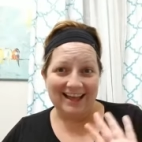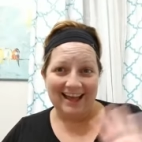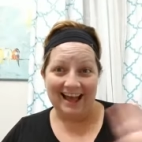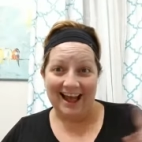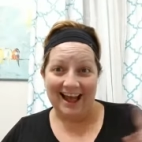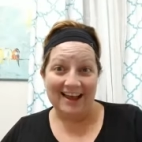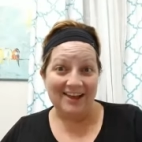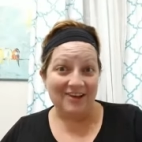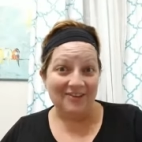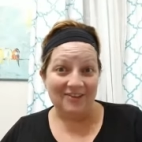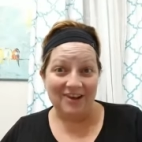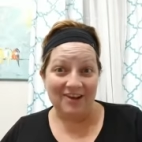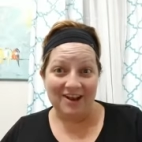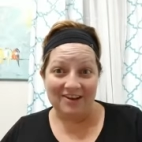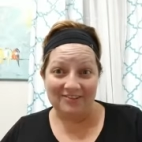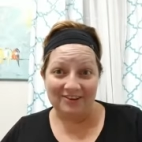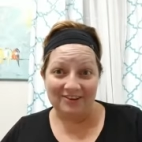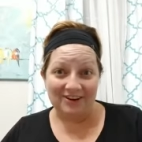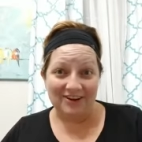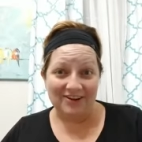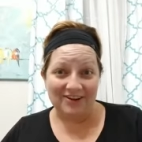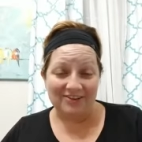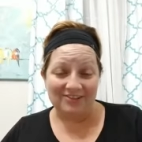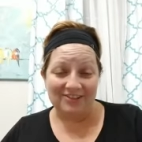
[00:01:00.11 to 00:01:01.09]
I don't
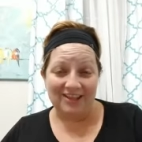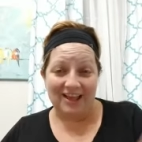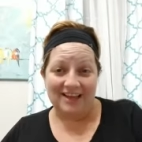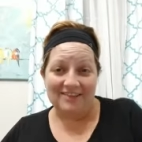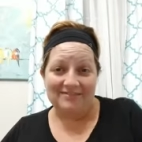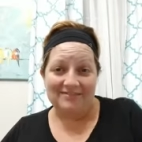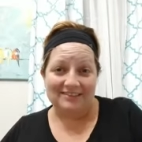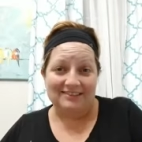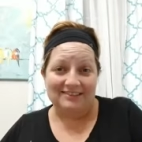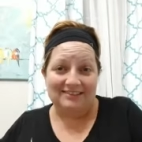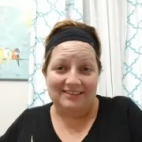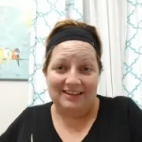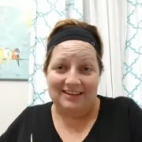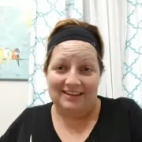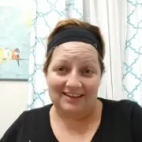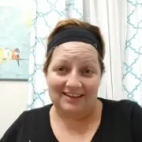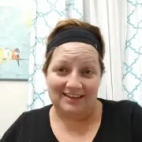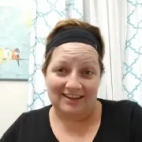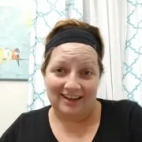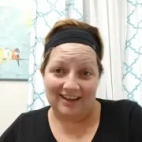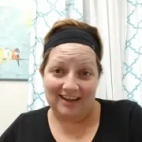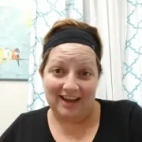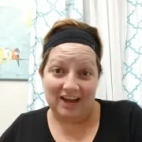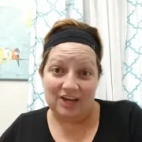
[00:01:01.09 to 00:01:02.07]
ever go live this late
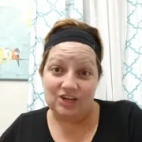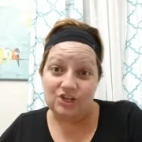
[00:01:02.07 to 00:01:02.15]
at night. I